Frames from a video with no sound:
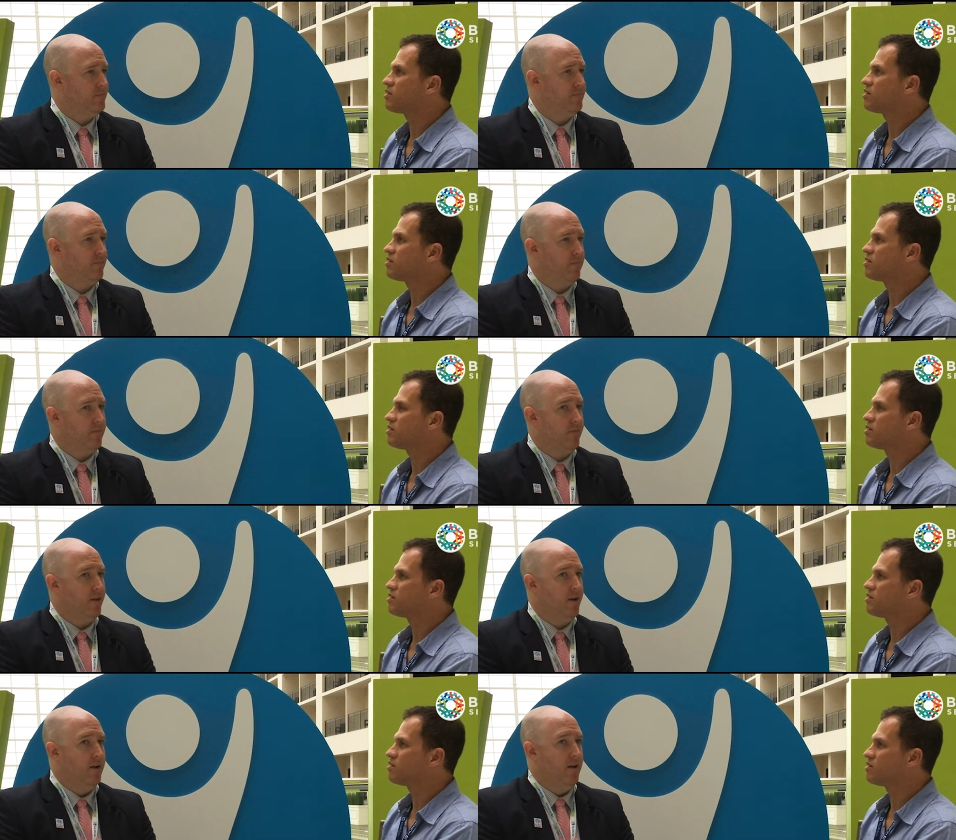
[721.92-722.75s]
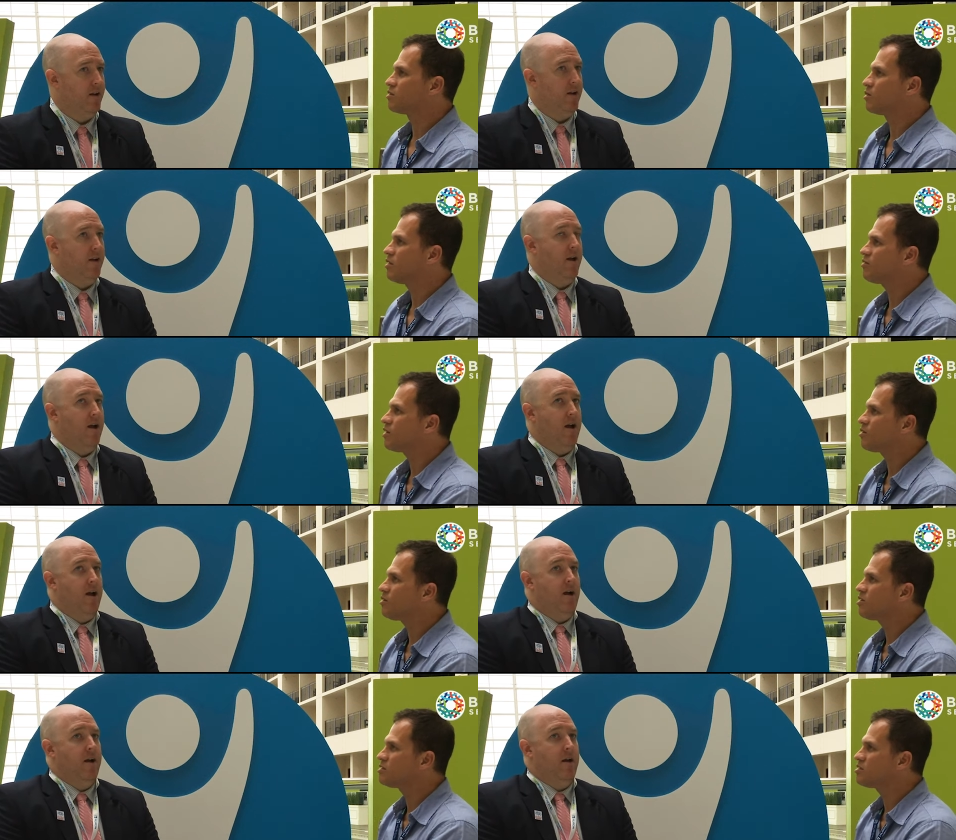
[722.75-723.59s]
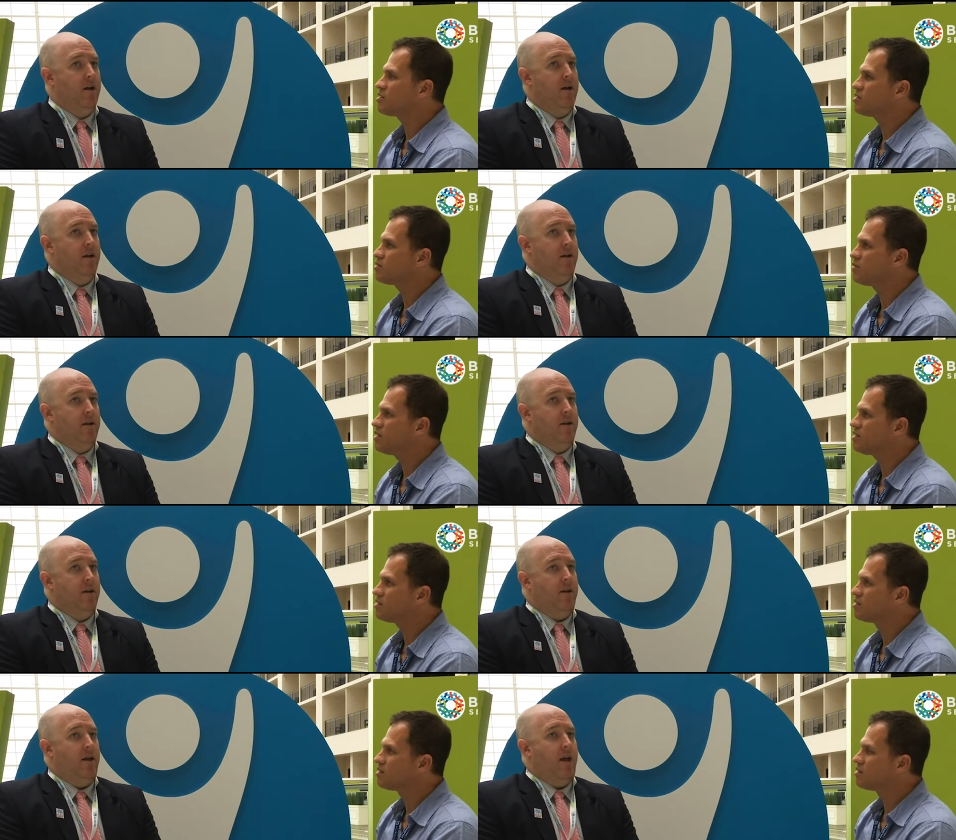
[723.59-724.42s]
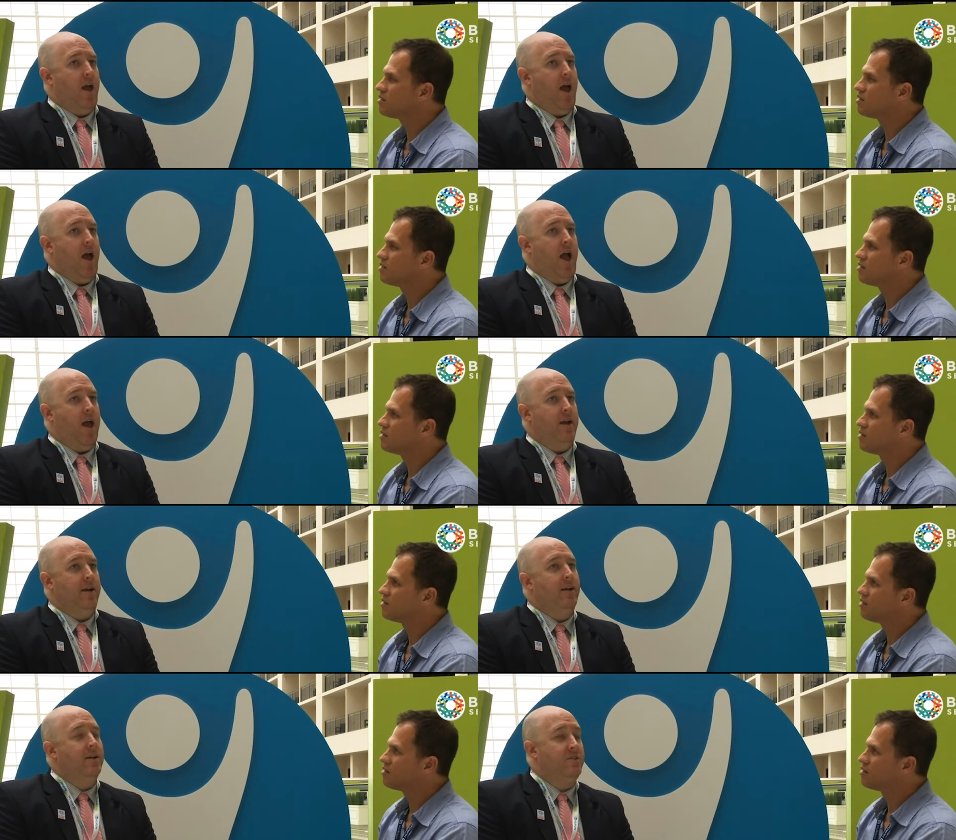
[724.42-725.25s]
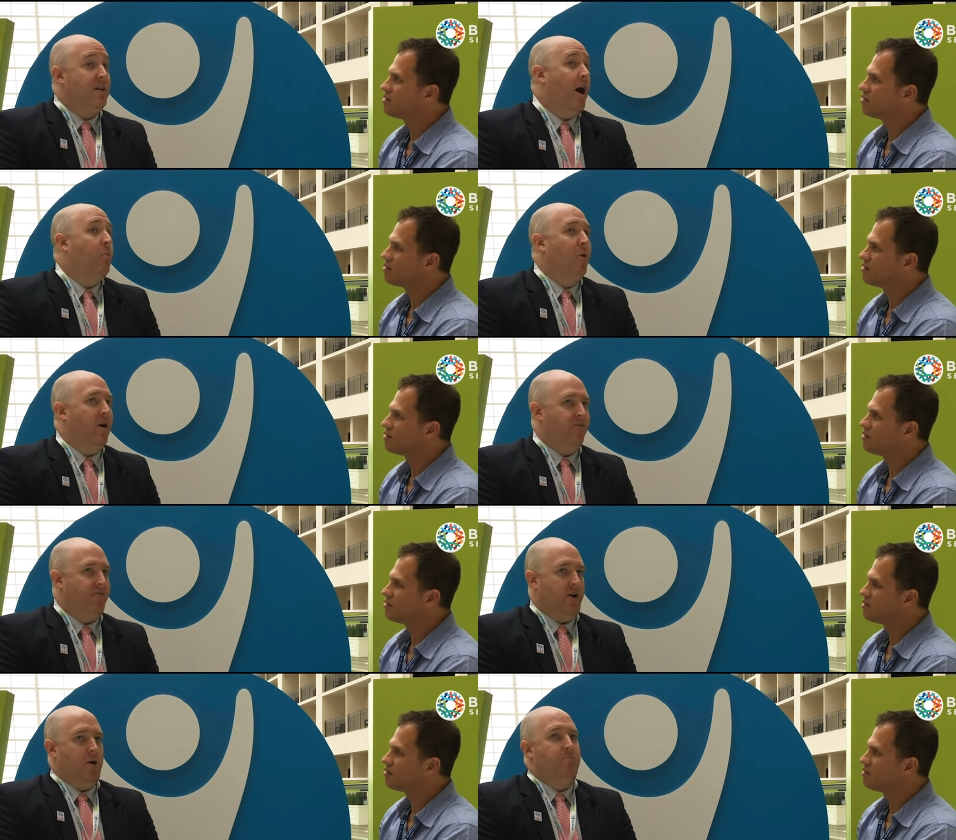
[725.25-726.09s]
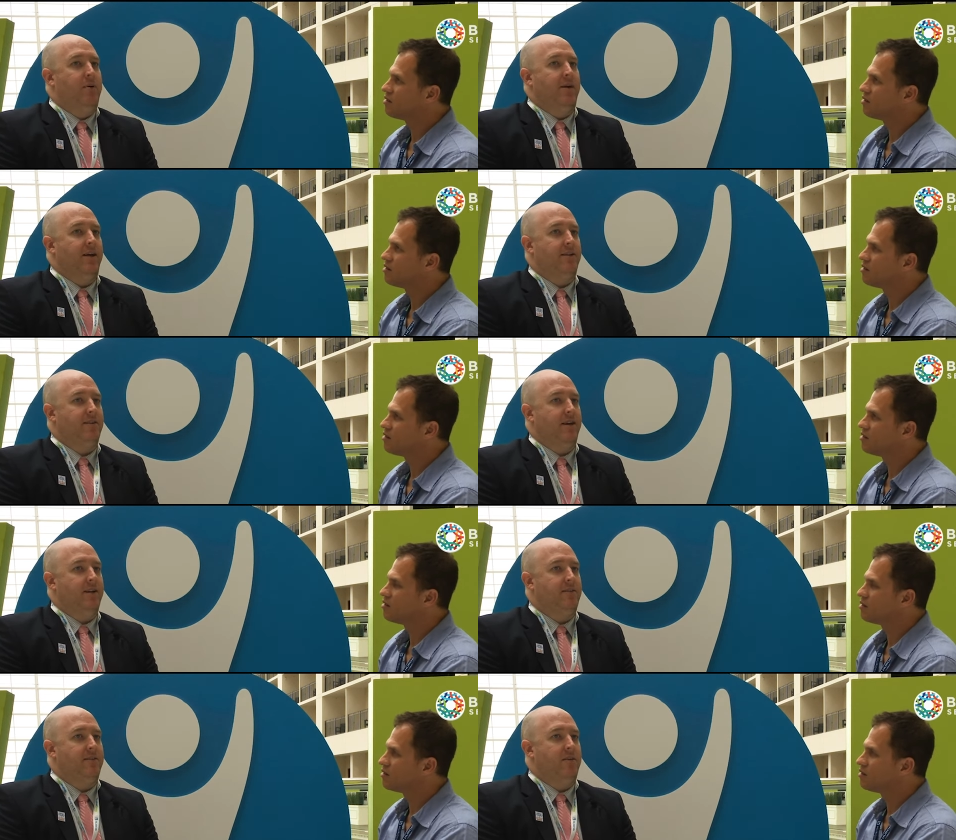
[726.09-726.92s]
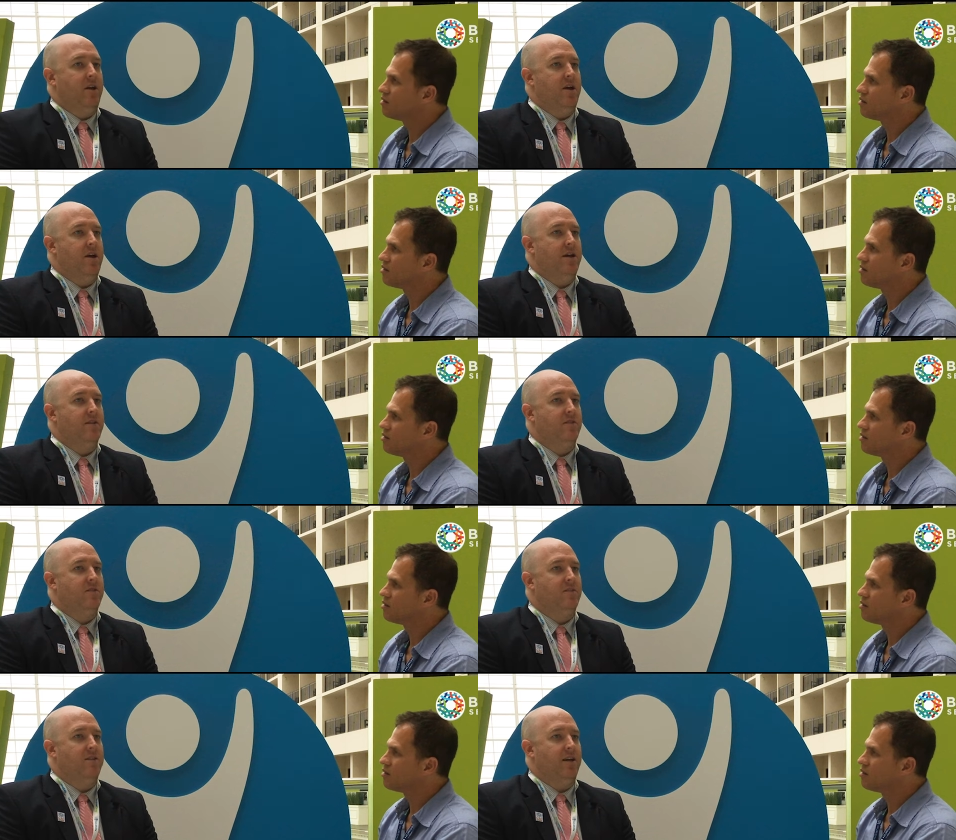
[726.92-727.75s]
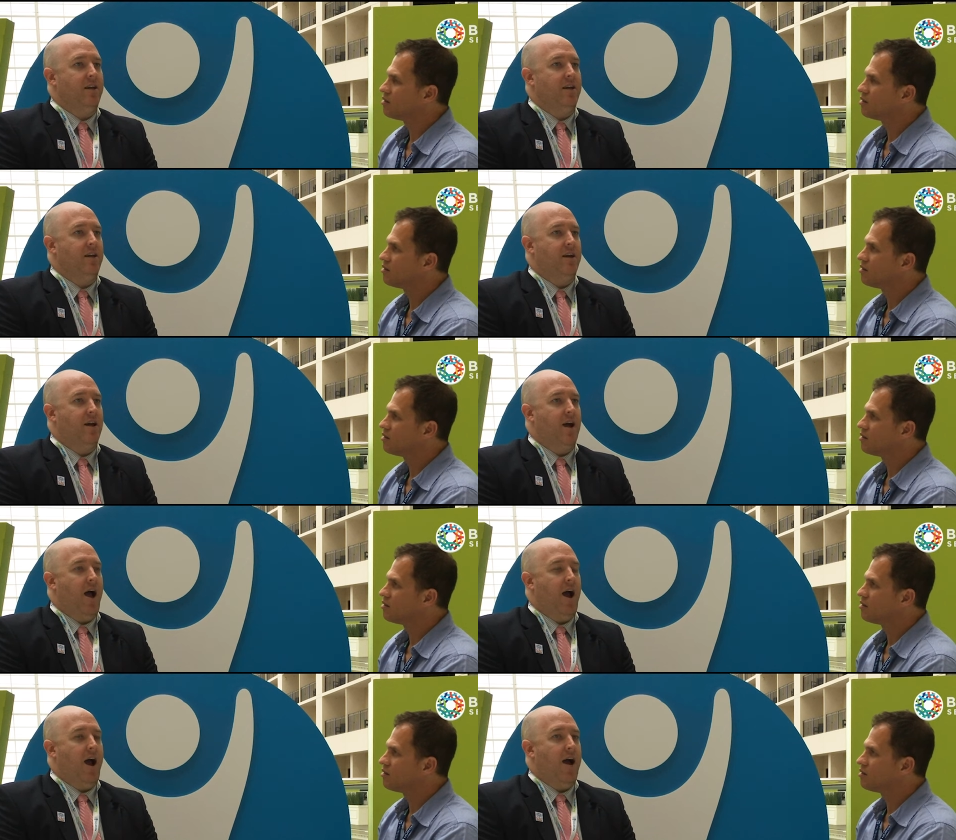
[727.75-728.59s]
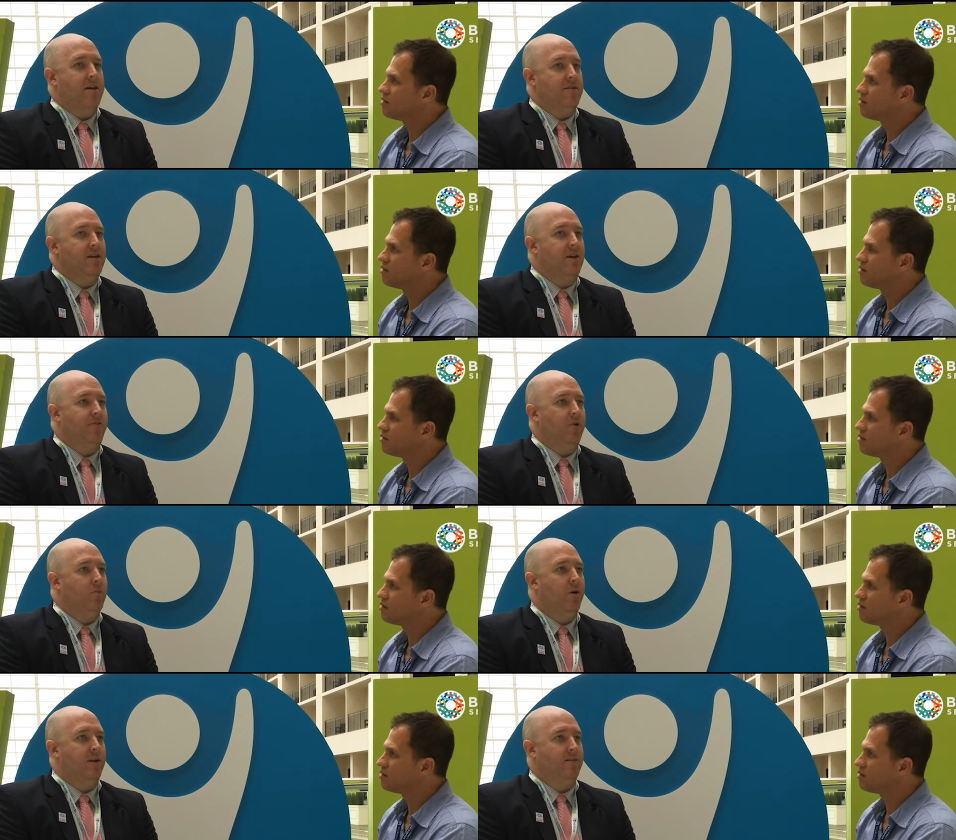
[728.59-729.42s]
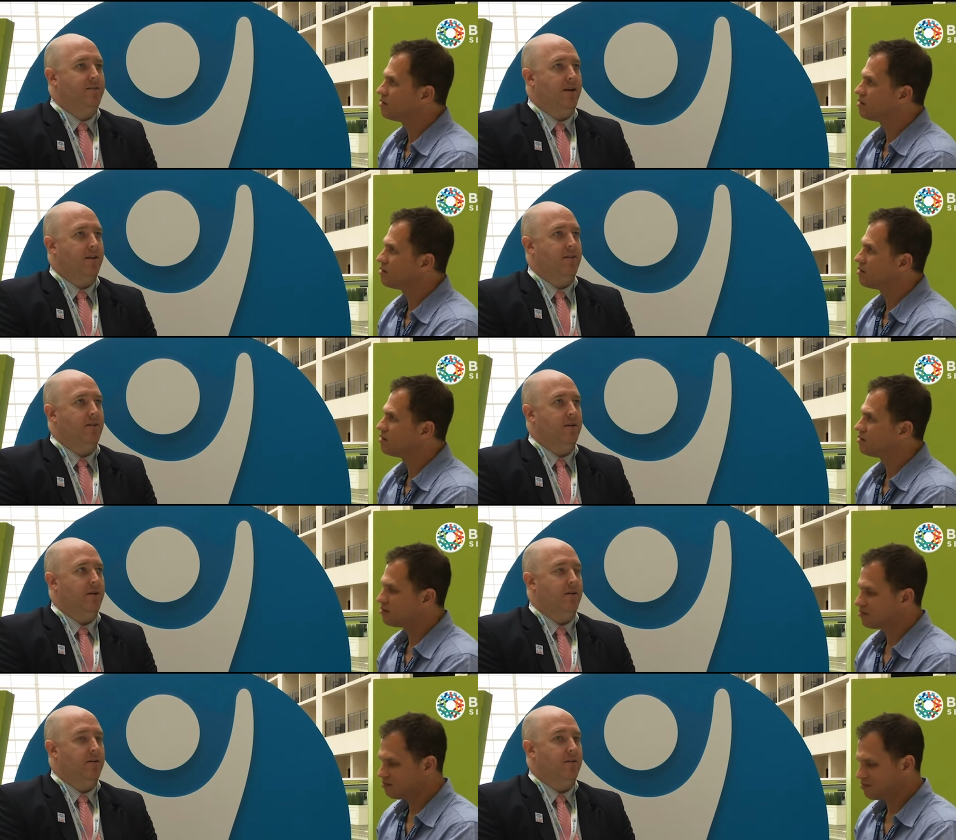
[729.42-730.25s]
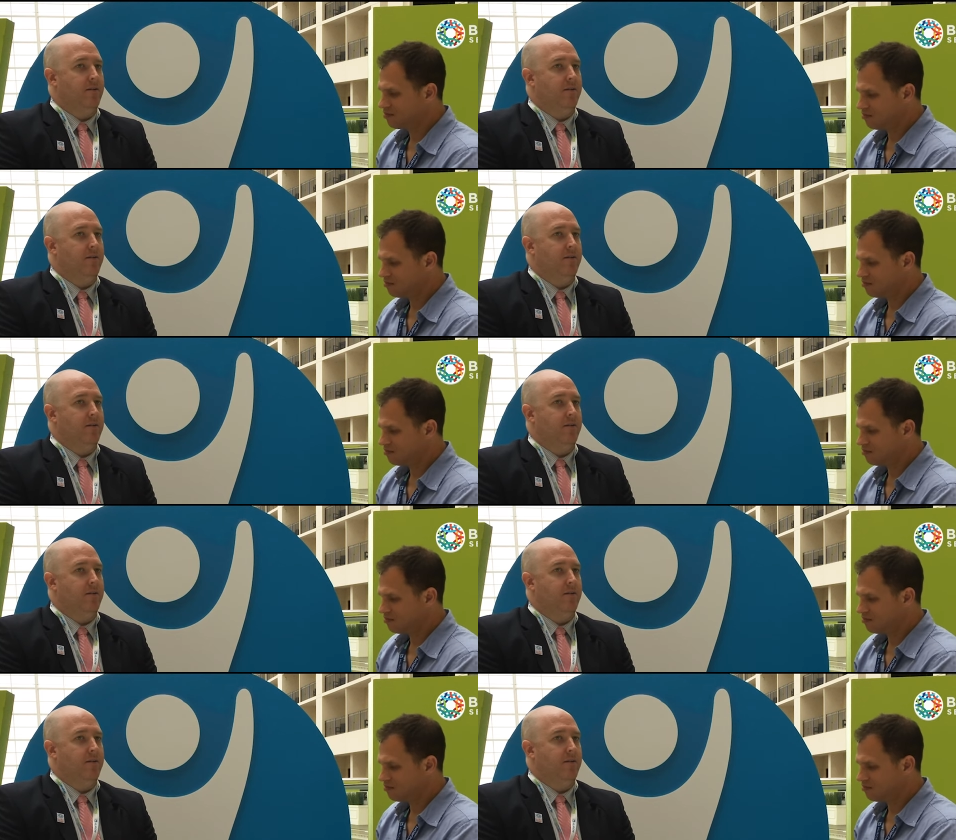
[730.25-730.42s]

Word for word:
Speaker 1: the, the, the, the welfare roll, so to speak?
Speaker 2: Uh, it's not welfare, but it, it, it is the. I think if you want to take the